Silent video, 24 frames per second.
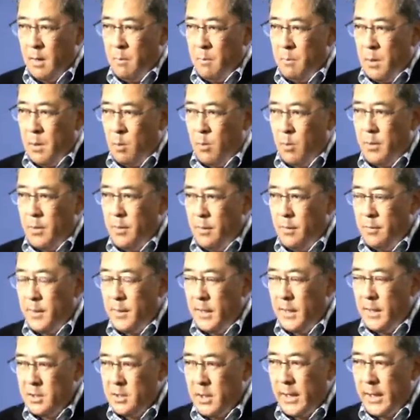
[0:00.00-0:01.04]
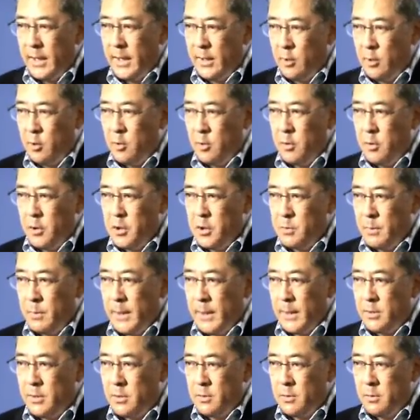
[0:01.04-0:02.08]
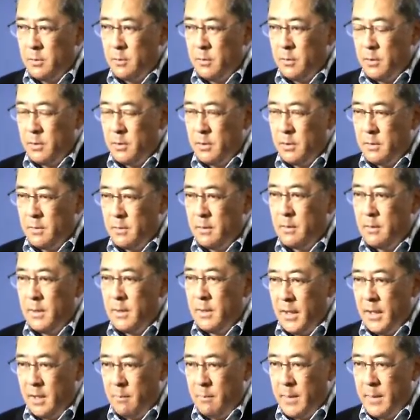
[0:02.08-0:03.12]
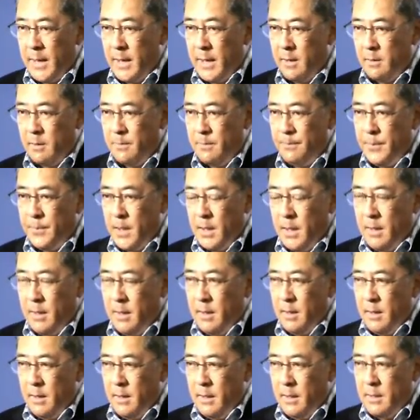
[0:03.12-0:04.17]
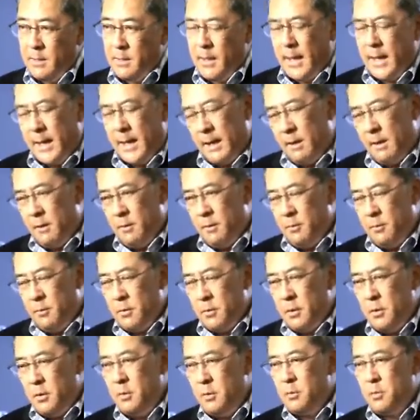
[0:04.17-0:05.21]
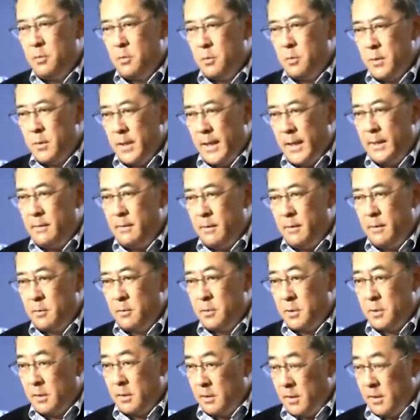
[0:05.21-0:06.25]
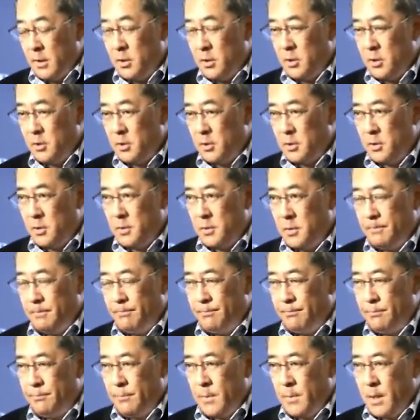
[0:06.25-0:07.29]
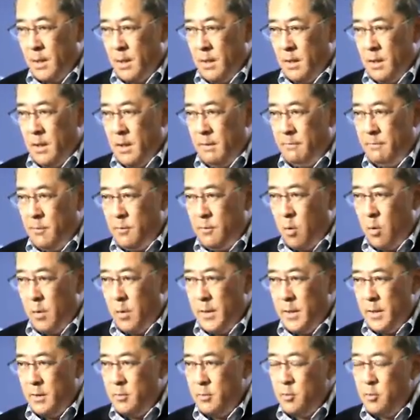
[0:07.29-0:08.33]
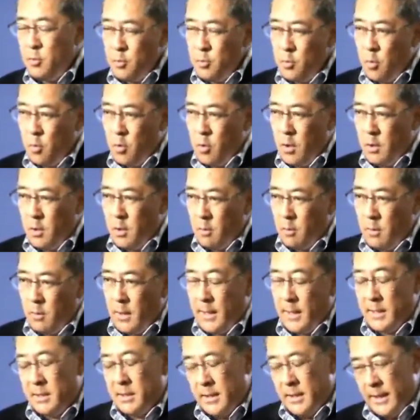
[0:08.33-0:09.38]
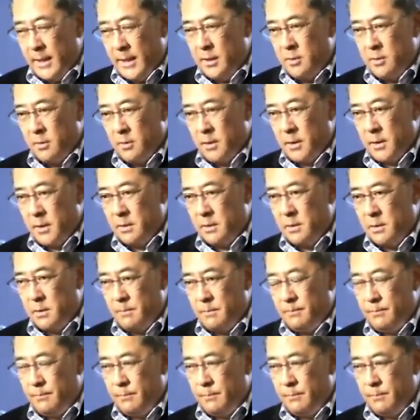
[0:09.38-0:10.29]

But one of the things I encourage my students to think about is how do you create those conditions? If you're in New York or Los Angeles,